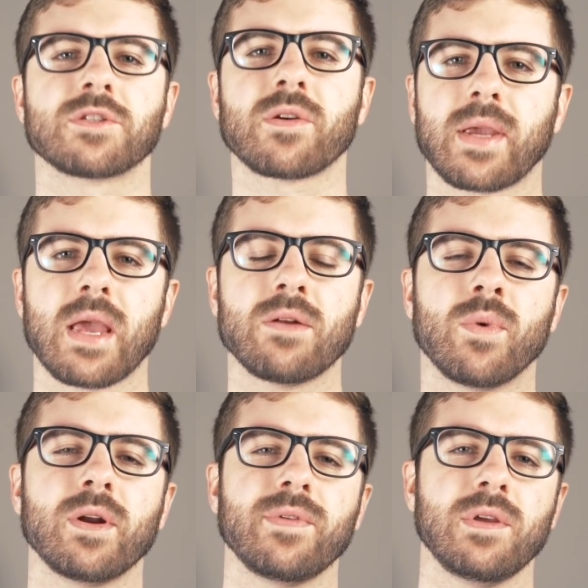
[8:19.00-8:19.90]
So again,
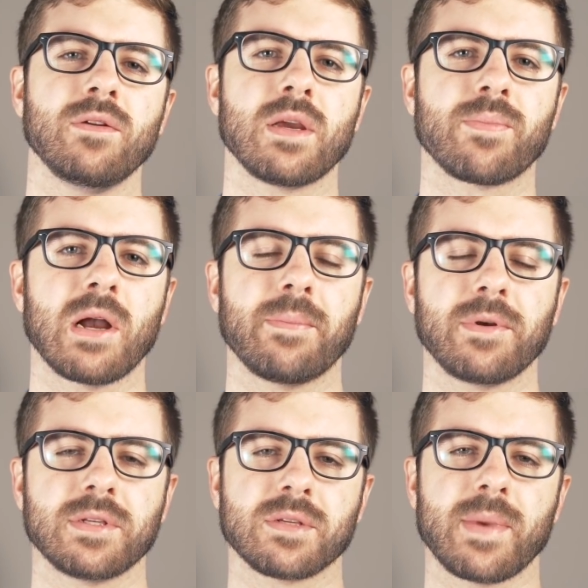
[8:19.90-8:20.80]
one of the unique
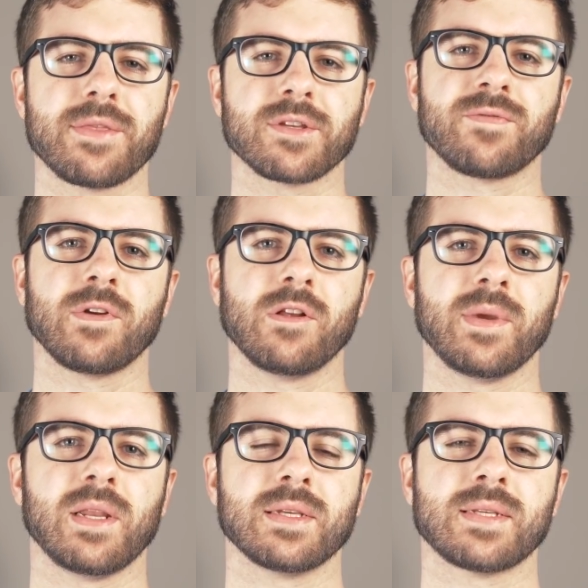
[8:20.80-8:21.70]
properties about this
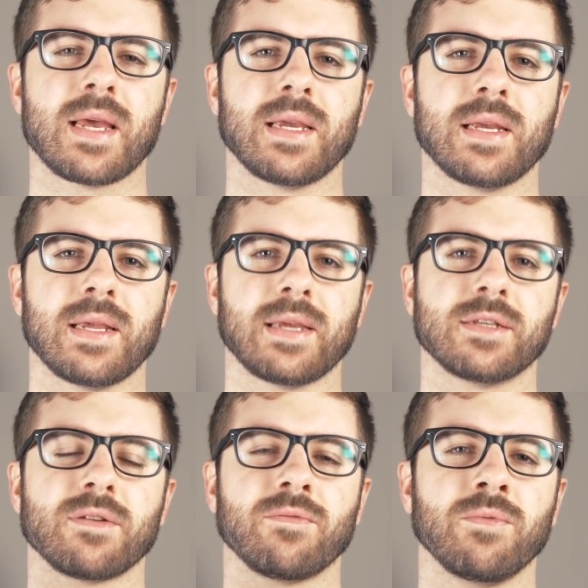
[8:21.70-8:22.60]
filament is that it
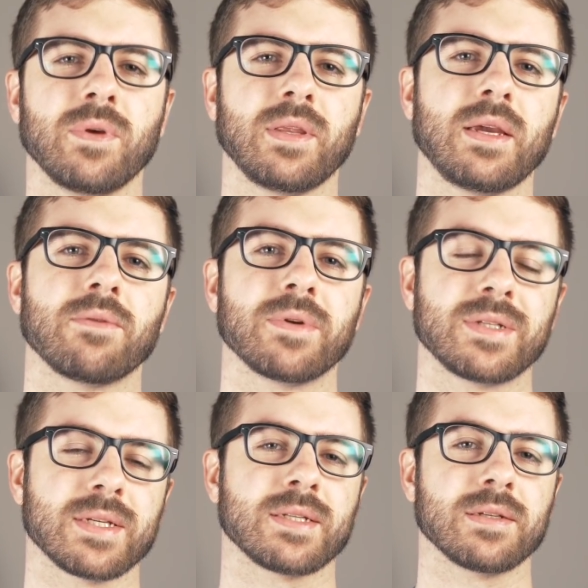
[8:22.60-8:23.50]
is really
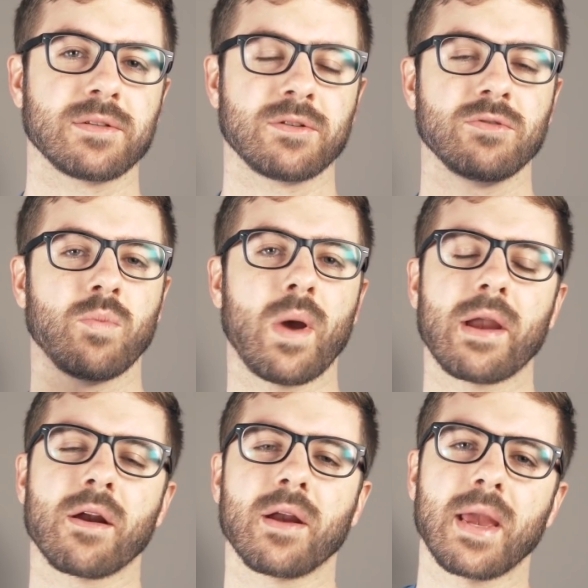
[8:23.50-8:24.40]
resistant to
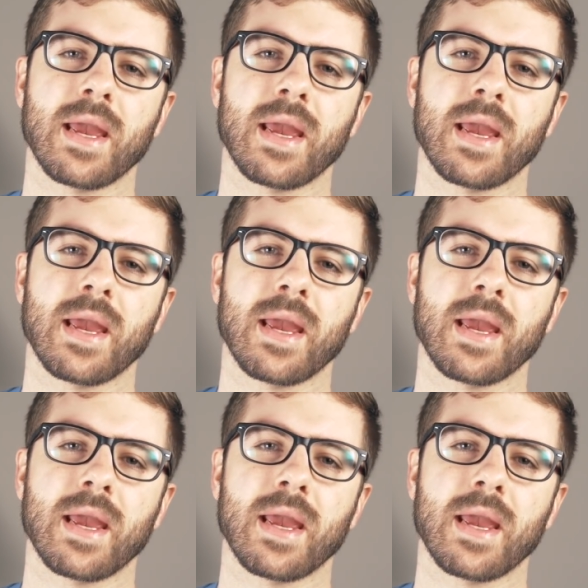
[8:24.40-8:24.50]
wear.